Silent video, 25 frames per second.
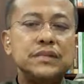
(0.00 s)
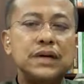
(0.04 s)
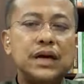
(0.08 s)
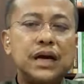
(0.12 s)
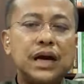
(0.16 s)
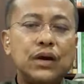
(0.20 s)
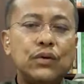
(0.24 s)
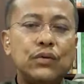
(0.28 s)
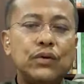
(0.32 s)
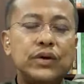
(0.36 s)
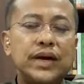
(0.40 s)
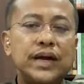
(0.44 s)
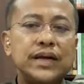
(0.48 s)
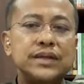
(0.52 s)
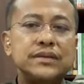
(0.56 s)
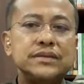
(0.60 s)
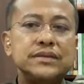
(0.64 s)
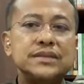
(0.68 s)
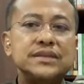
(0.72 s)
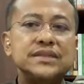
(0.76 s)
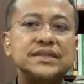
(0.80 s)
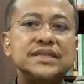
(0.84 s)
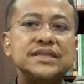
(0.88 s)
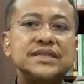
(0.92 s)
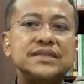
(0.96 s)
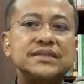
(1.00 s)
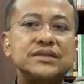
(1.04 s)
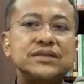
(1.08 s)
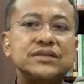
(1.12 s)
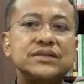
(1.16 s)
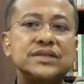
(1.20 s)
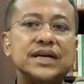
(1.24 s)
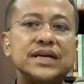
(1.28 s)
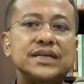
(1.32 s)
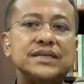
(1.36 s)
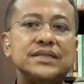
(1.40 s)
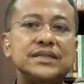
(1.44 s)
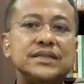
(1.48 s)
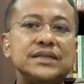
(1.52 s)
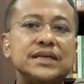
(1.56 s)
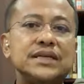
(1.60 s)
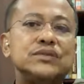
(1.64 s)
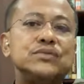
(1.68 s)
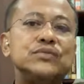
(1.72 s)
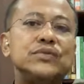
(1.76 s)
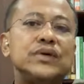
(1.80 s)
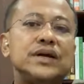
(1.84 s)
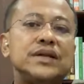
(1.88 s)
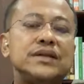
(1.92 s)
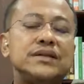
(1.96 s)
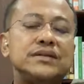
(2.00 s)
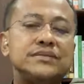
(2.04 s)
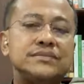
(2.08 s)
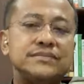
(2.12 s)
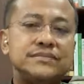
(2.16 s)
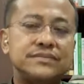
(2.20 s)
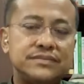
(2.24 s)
our heterogeneous society as well.